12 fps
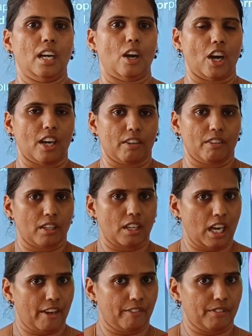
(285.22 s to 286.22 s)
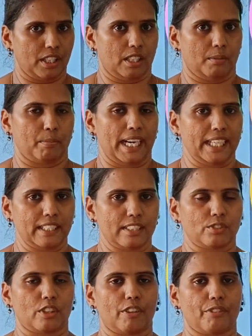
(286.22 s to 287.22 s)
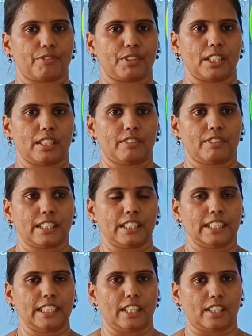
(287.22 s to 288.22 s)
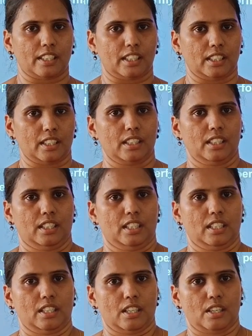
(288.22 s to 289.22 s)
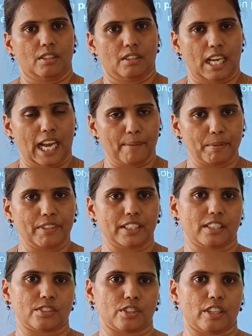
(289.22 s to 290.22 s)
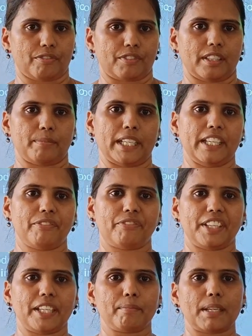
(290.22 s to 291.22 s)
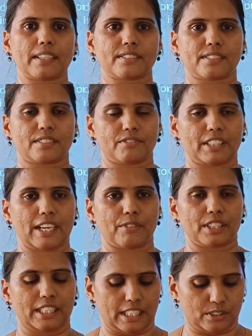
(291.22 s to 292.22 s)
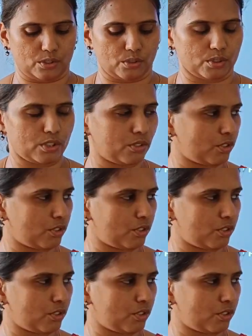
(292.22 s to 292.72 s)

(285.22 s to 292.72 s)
buy that software, whether they are happy with the software, many feedbacks they have to get through. So